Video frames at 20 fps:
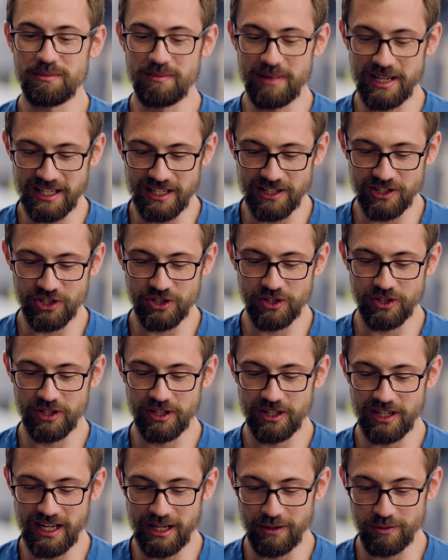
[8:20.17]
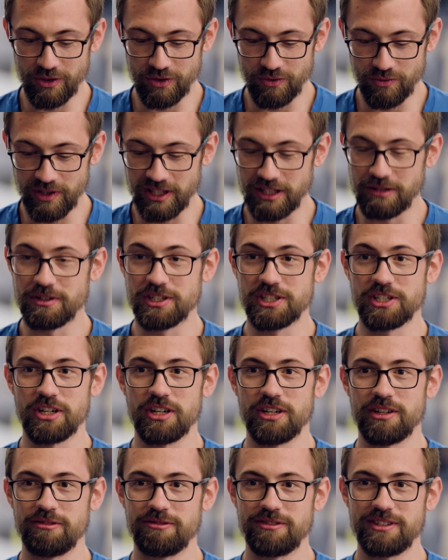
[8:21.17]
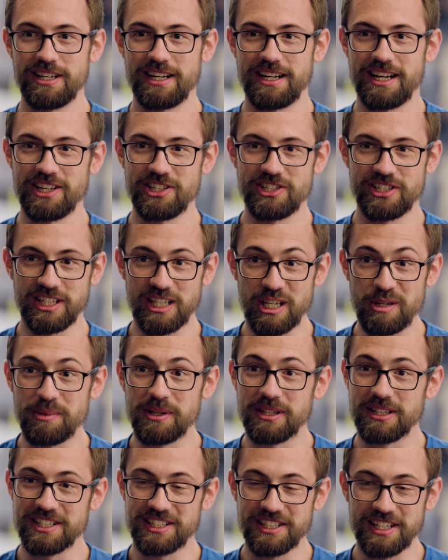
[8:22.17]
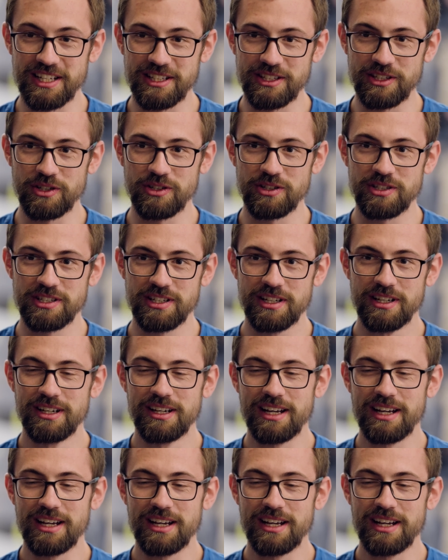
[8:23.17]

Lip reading: making sure I was really reserved and actually keeping the skin good.